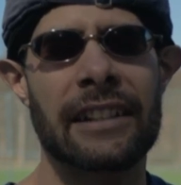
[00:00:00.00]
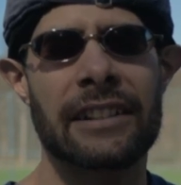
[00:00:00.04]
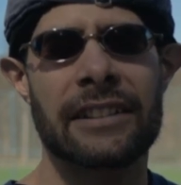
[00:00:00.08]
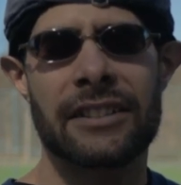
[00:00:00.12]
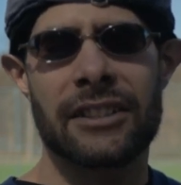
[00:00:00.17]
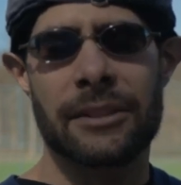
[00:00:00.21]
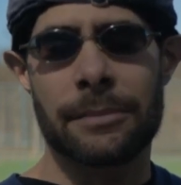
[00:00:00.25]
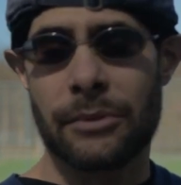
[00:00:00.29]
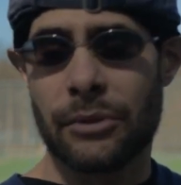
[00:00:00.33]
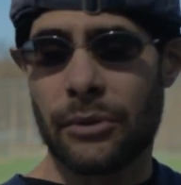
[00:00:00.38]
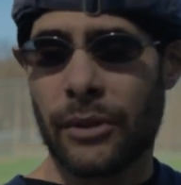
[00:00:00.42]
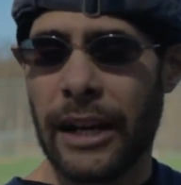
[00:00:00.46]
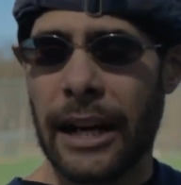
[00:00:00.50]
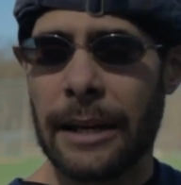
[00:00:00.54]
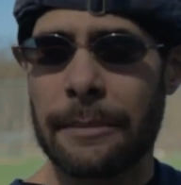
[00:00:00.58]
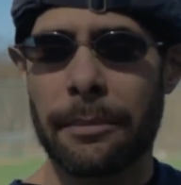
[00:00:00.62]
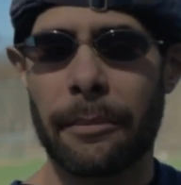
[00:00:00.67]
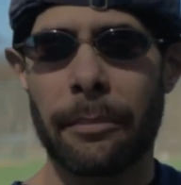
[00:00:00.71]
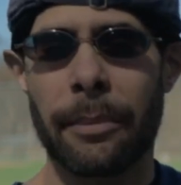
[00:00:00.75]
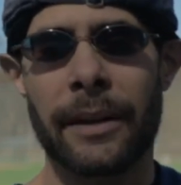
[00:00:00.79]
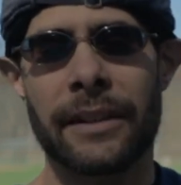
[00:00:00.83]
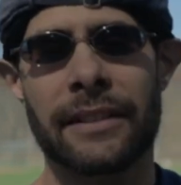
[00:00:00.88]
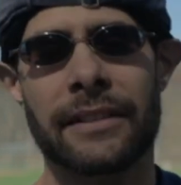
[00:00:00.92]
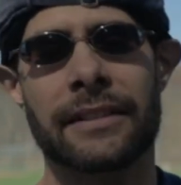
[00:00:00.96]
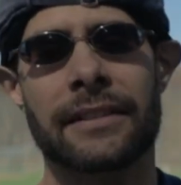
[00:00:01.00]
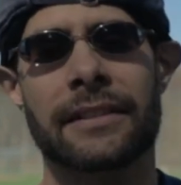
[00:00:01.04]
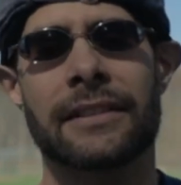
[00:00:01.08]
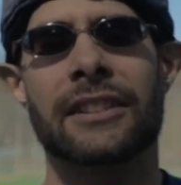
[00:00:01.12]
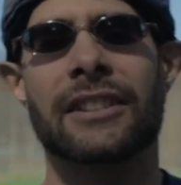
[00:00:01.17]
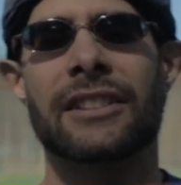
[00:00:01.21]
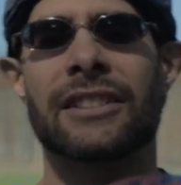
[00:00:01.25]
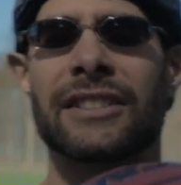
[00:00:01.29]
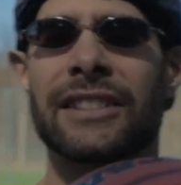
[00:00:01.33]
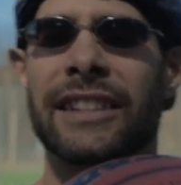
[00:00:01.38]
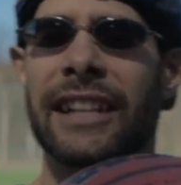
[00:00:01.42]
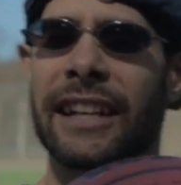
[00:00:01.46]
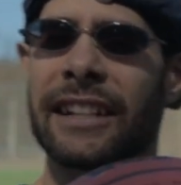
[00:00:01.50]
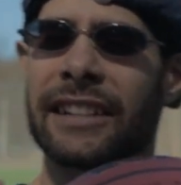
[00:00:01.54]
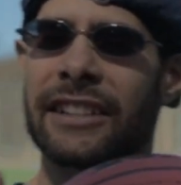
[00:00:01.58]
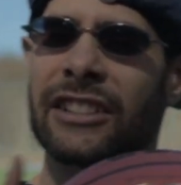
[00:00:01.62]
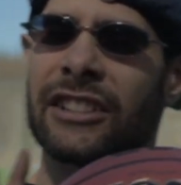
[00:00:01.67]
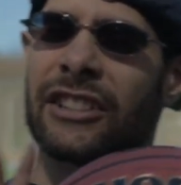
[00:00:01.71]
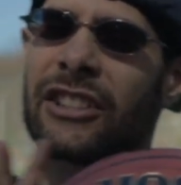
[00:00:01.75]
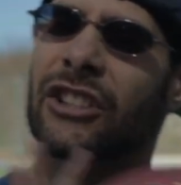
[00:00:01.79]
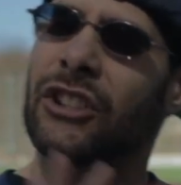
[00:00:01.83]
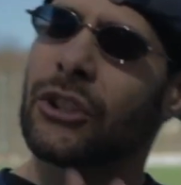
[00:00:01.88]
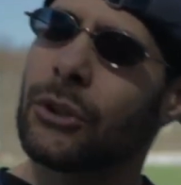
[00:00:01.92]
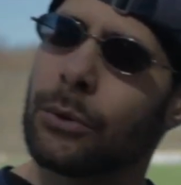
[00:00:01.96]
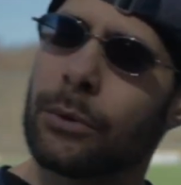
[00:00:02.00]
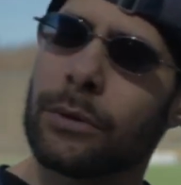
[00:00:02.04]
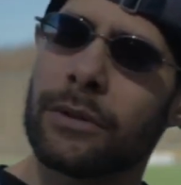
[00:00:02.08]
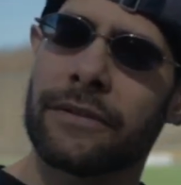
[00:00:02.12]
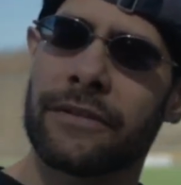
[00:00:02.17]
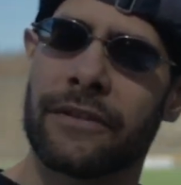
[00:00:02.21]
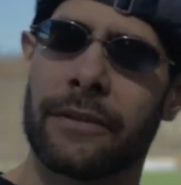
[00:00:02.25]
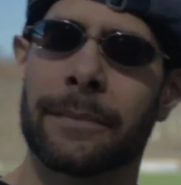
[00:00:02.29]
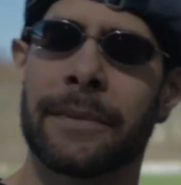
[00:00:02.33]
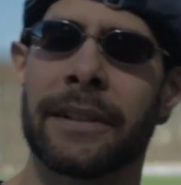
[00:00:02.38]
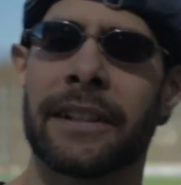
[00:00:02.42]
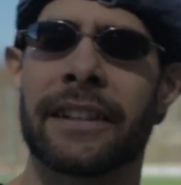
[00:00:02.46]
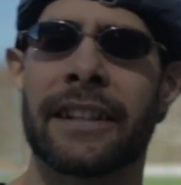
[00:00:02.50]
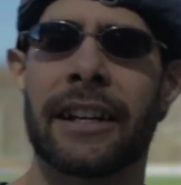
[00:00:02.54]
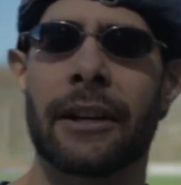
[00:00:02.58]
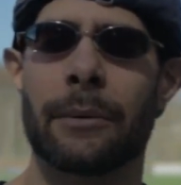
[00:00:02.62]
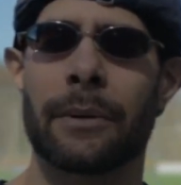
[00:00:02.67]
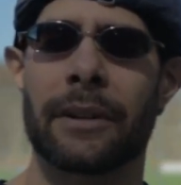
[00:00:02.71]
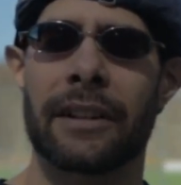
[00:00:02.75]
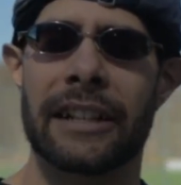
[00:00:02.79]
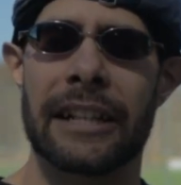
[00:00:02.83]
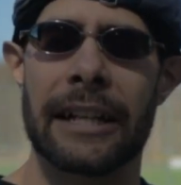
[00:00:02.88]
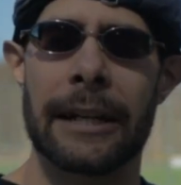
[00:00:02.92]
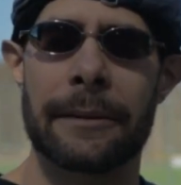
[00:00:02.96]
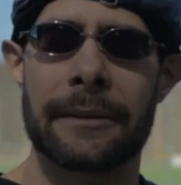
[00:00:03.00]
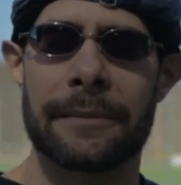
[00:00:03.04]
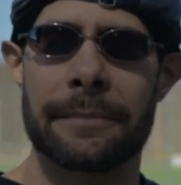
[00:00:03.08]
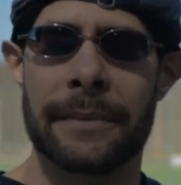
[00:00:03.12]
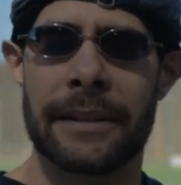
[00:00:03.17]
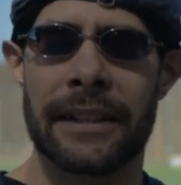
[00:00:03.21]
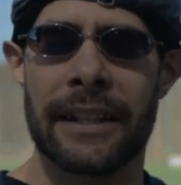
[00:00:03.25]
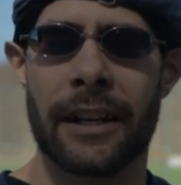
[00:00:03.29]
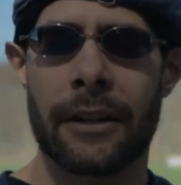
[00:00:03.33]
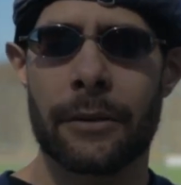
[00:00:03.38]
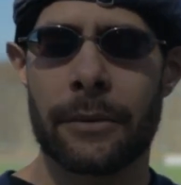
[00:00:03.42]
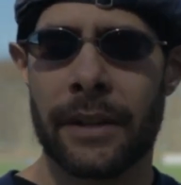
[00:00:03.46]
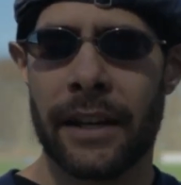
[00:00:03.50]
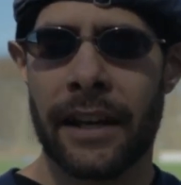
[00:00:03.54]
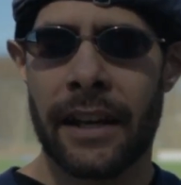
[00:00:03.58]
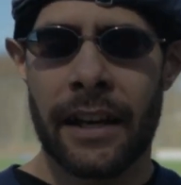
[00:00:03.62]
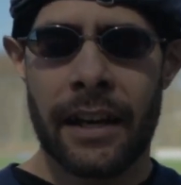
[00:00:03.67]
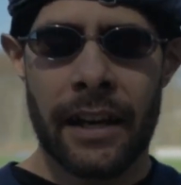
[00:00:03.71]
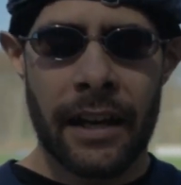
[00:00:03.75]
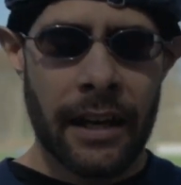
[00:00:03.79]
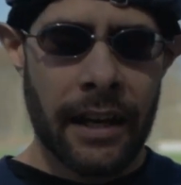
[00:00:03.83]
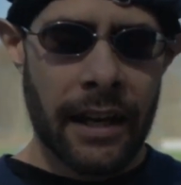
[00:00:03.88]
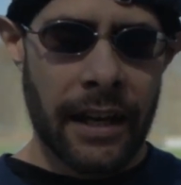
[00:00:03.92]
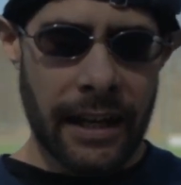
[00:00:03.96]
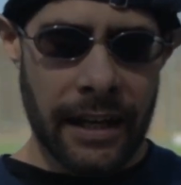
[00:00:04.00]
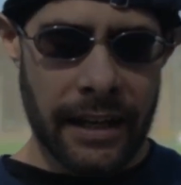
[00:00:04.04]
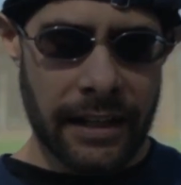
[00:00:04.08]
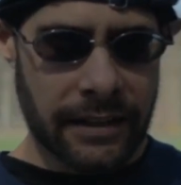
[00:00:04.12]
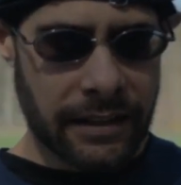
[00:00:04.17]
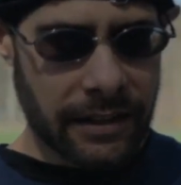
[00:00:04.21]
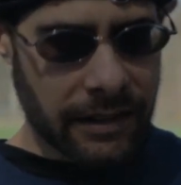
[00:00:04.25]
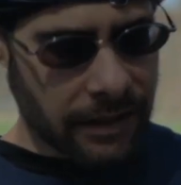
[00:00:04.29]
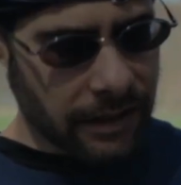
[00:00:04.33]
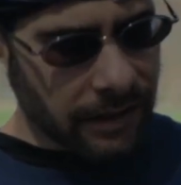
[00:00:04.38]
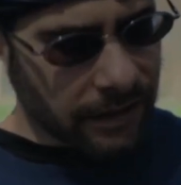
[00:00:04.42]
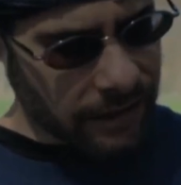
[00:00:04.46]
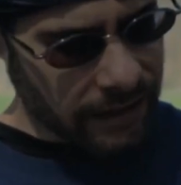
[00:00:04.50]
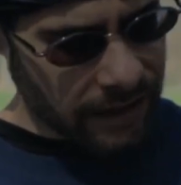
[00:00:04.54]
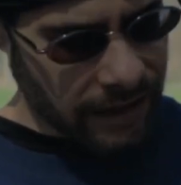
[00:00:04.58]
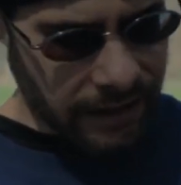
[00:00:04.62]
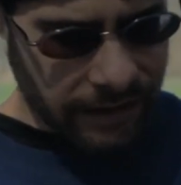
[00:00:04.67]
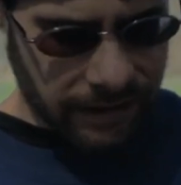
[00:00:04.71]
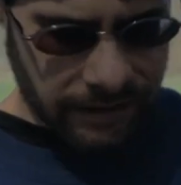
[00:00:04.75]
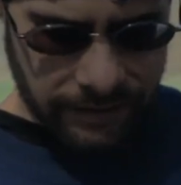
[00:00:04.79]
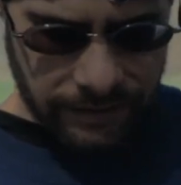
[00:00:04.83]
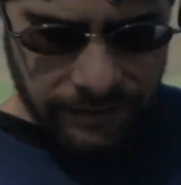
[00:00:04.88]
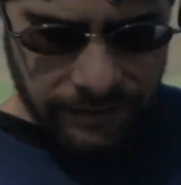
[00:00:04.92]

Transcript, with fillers: subscribe button because that's huge for me. That really helps me out. And bad